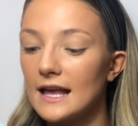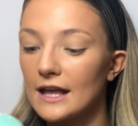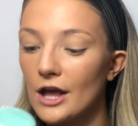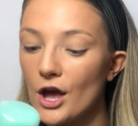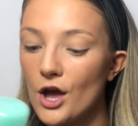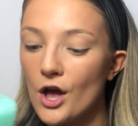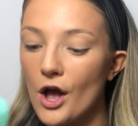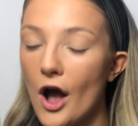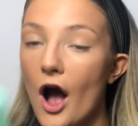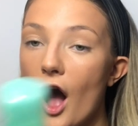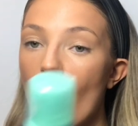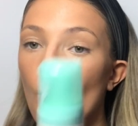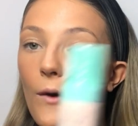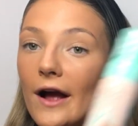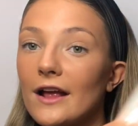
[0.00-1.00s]
like,
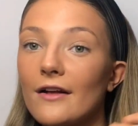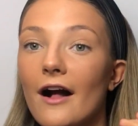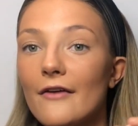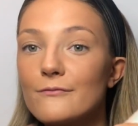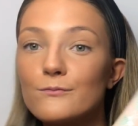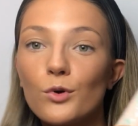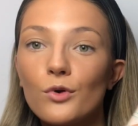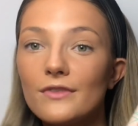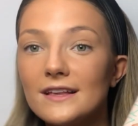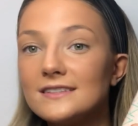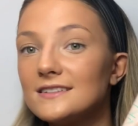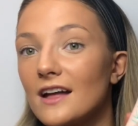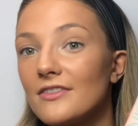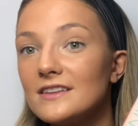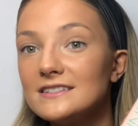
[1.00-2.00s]
oh, I bought this
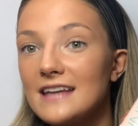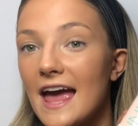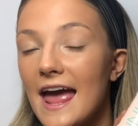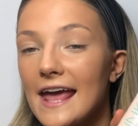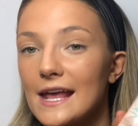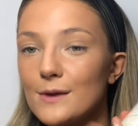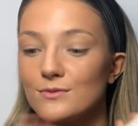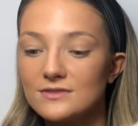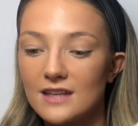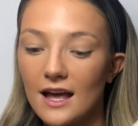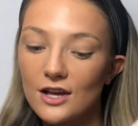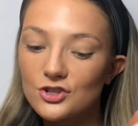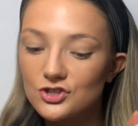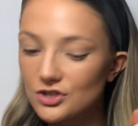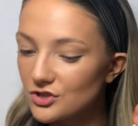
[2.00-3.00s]
the other day. He was
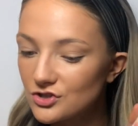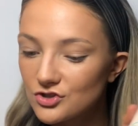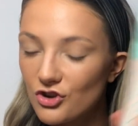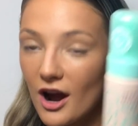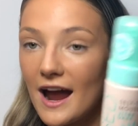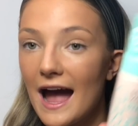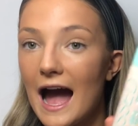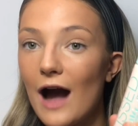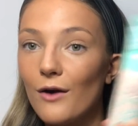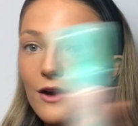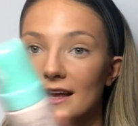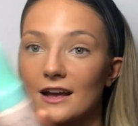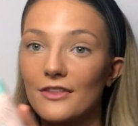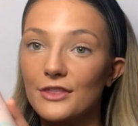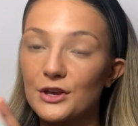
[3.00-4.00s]
like, just try it out,
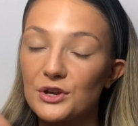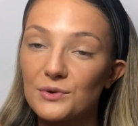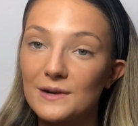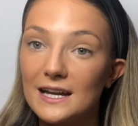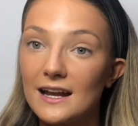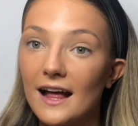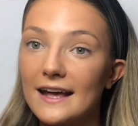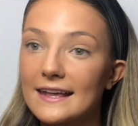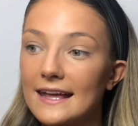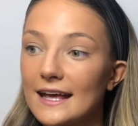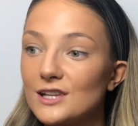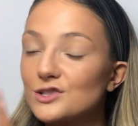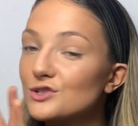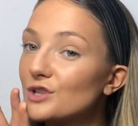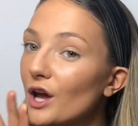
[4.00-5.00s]
like, I think I really like
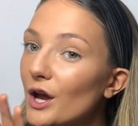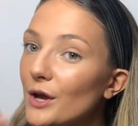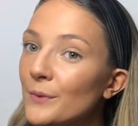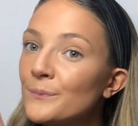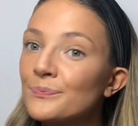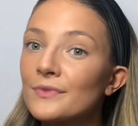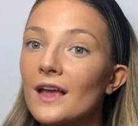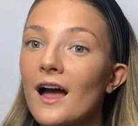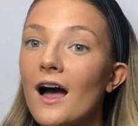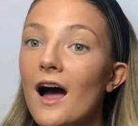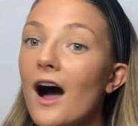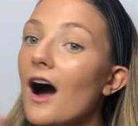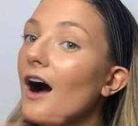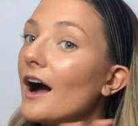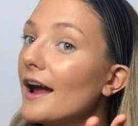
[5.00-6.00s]
it. So
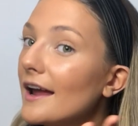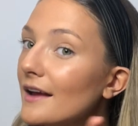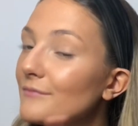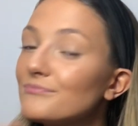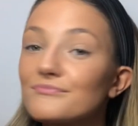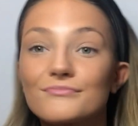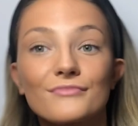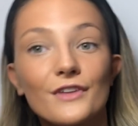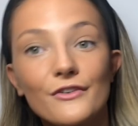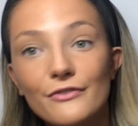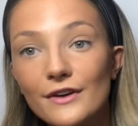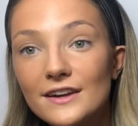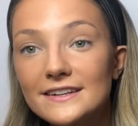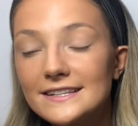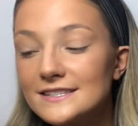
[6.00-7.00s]
I
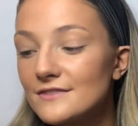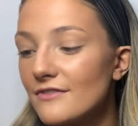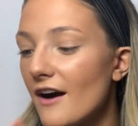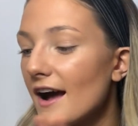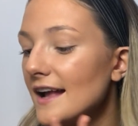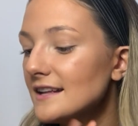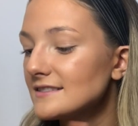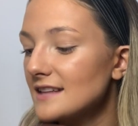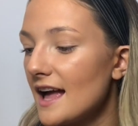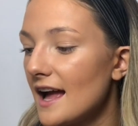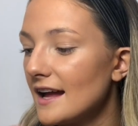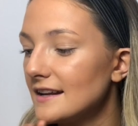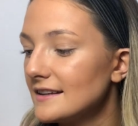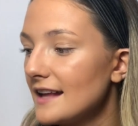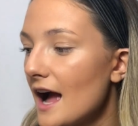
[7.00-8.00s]
followed his advice,
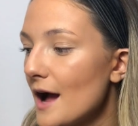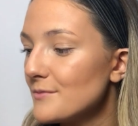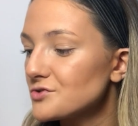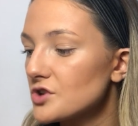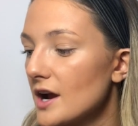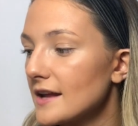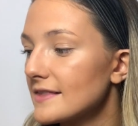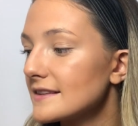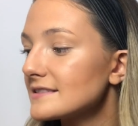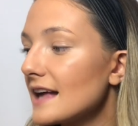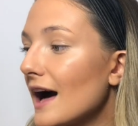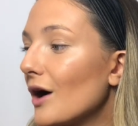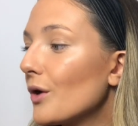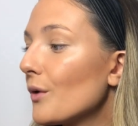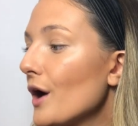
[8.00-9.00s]
and yeah, I'm trying this
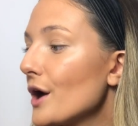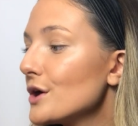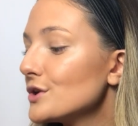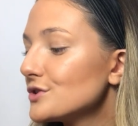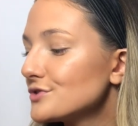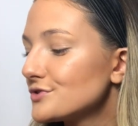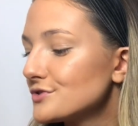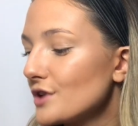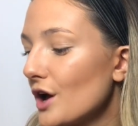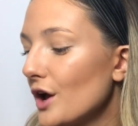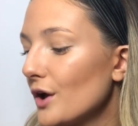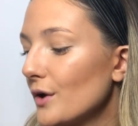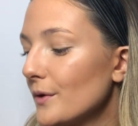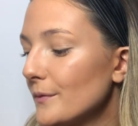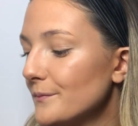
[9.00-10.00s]
out.
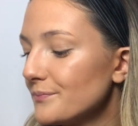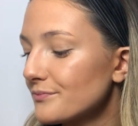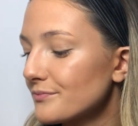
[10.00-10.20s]
So